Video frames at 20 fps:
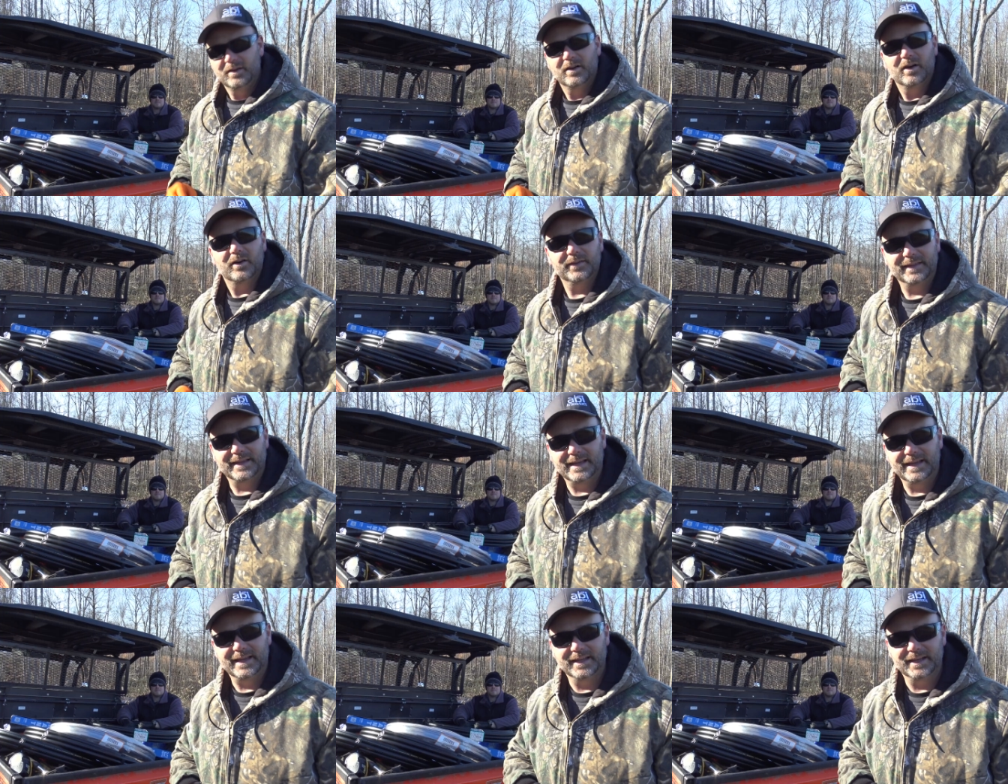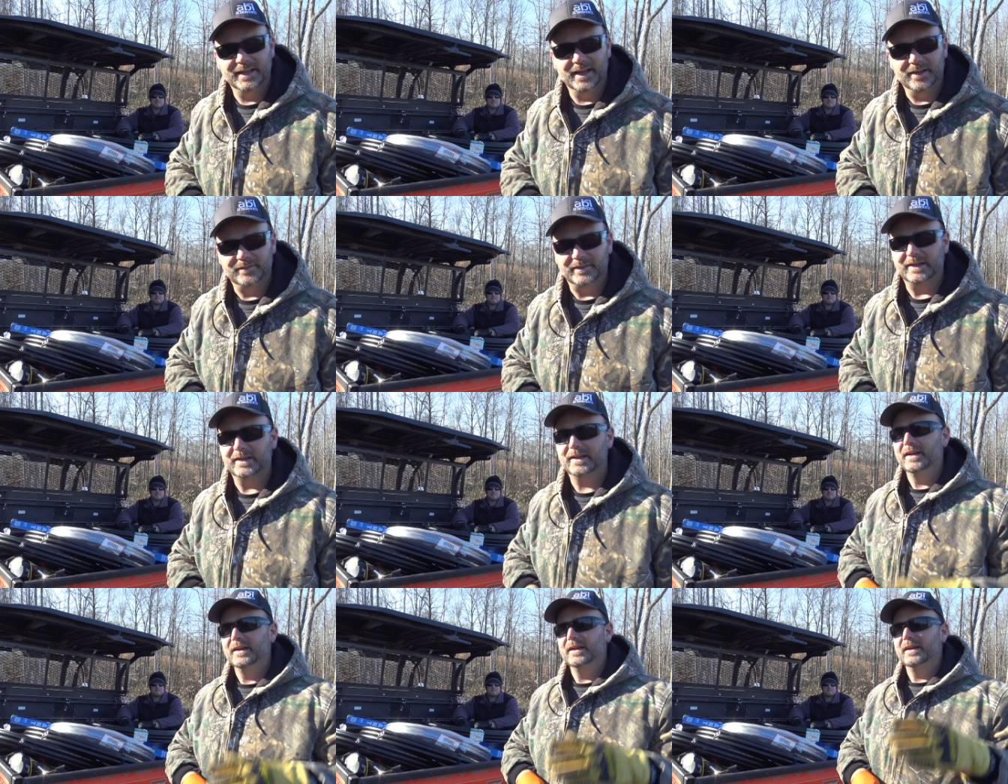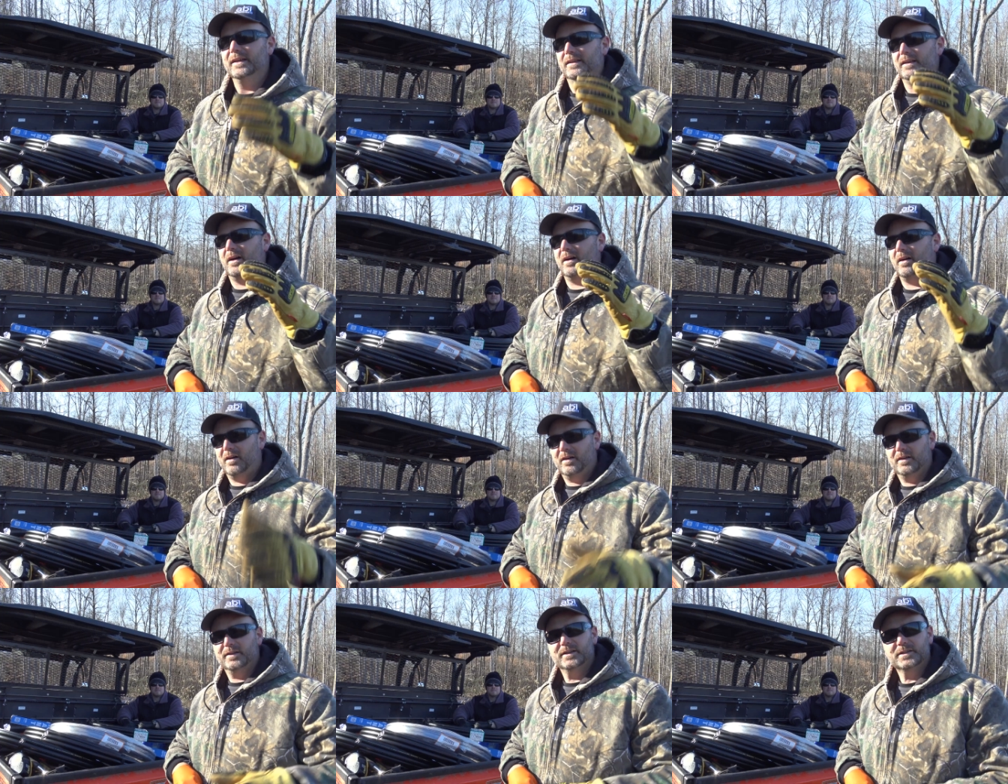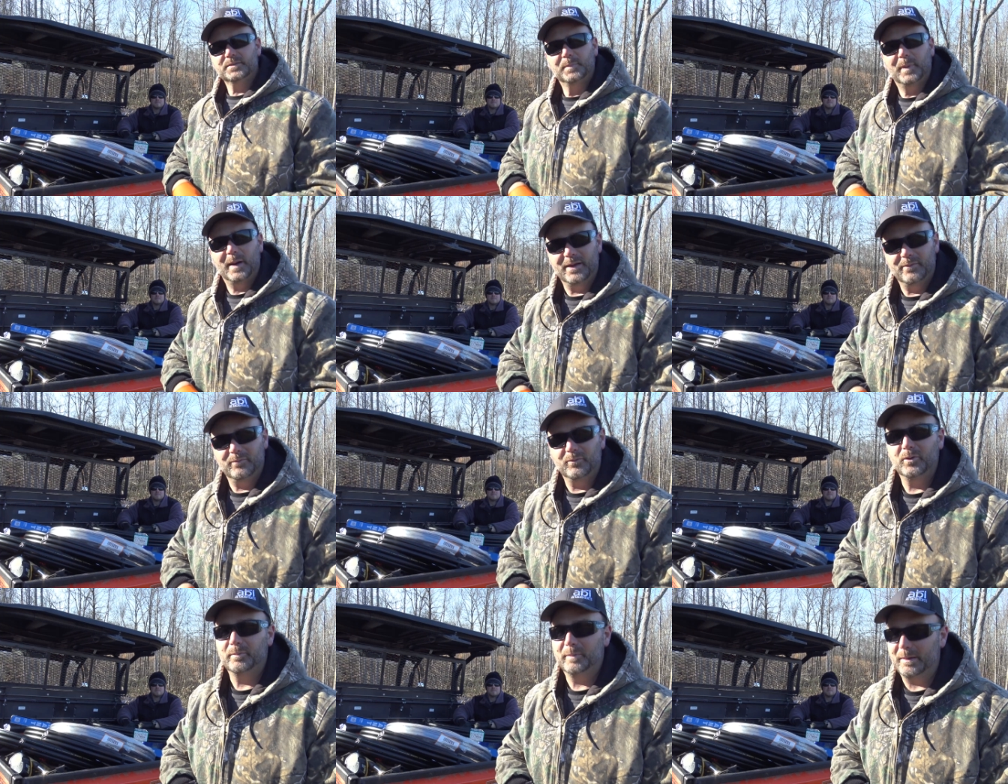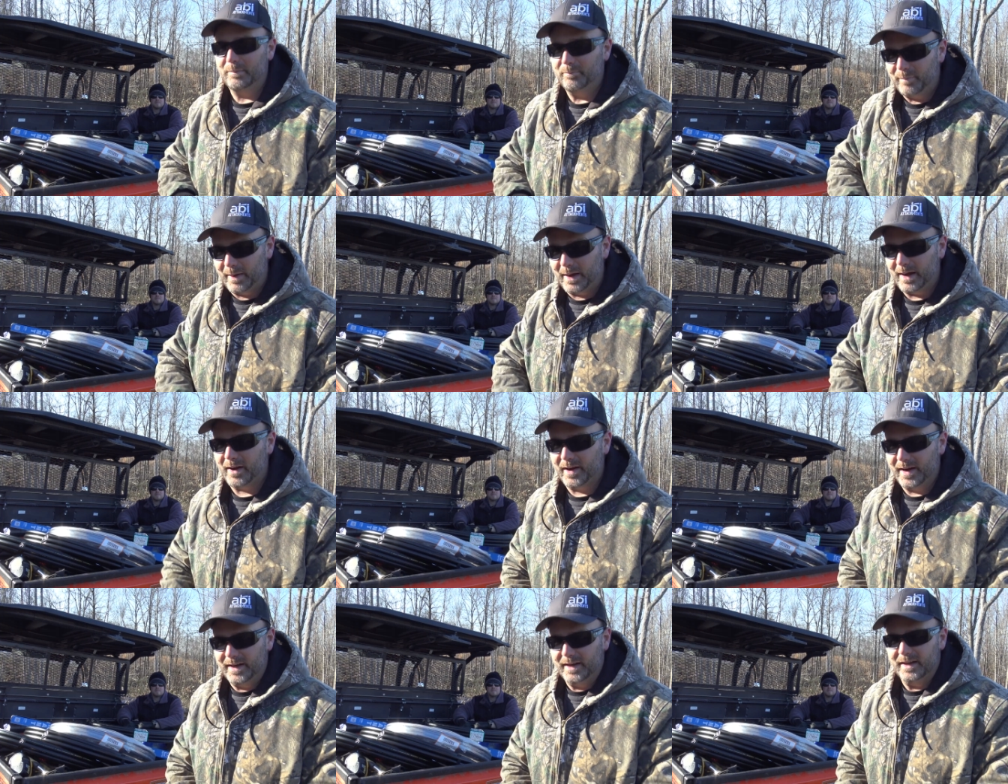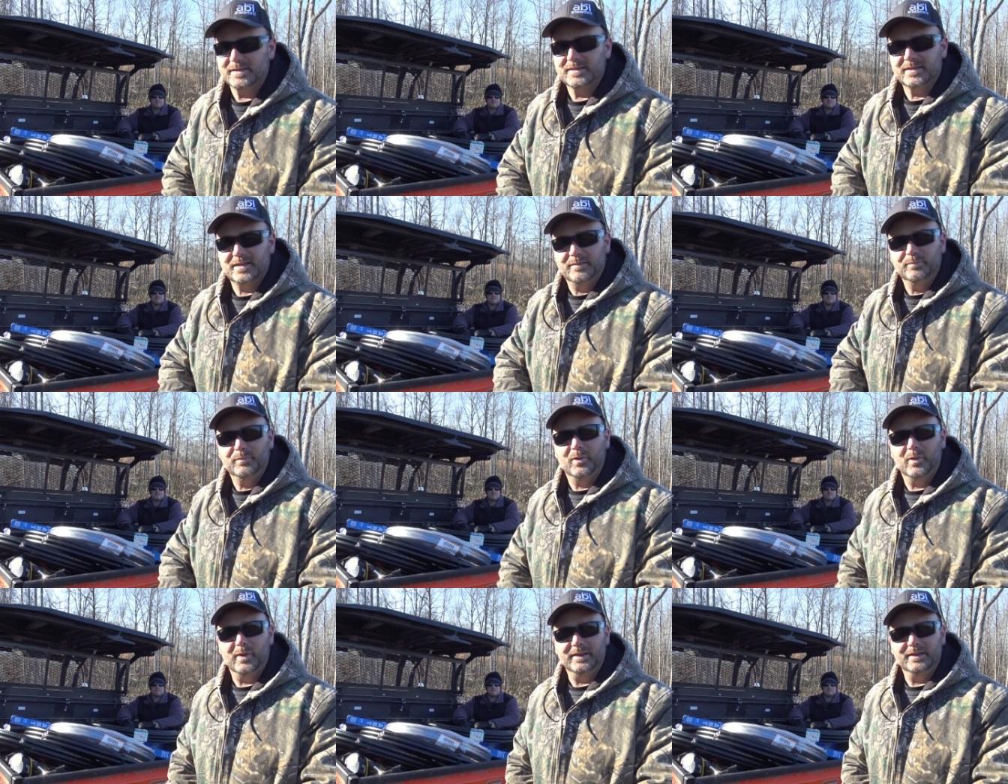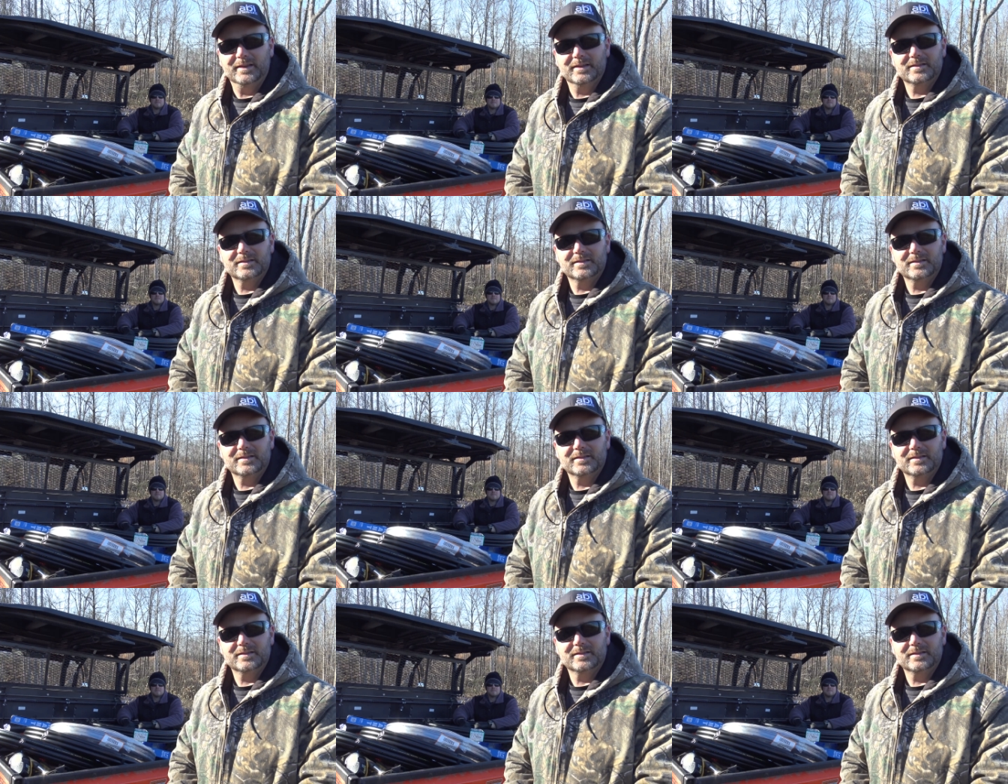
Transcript: on the end of it. All this pipe will be buried at some point.